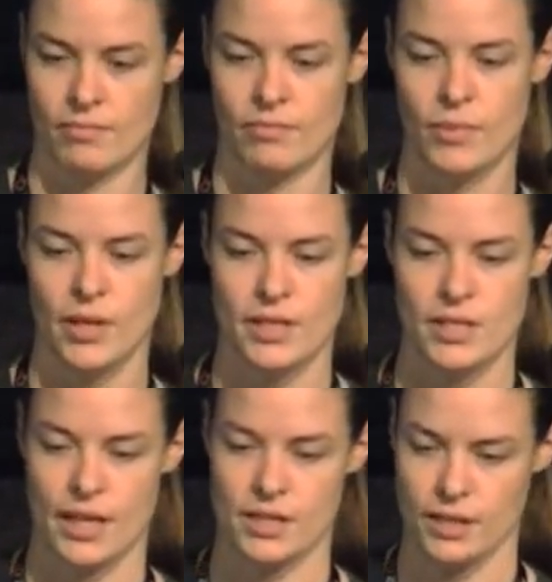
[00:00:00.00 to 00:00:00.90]
1 is
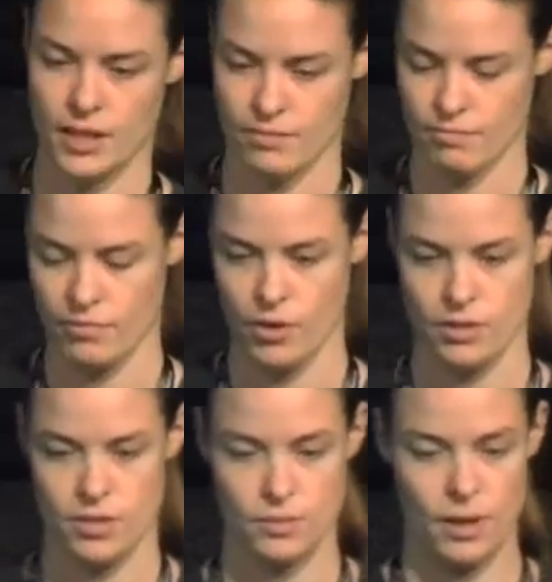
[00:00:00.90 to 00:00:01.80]
actually false
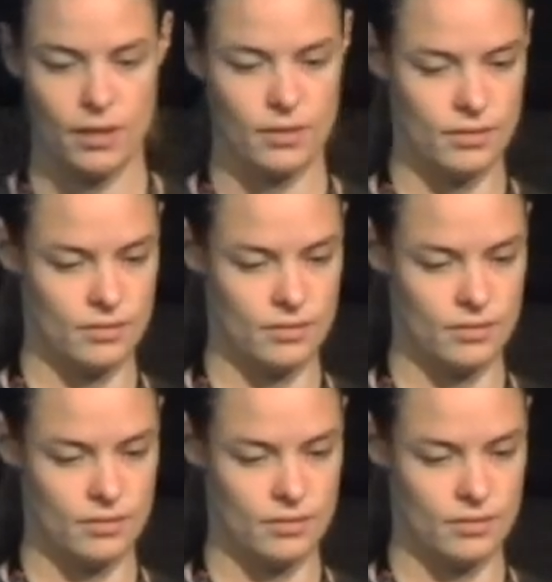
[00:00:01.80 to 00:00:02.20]
as well.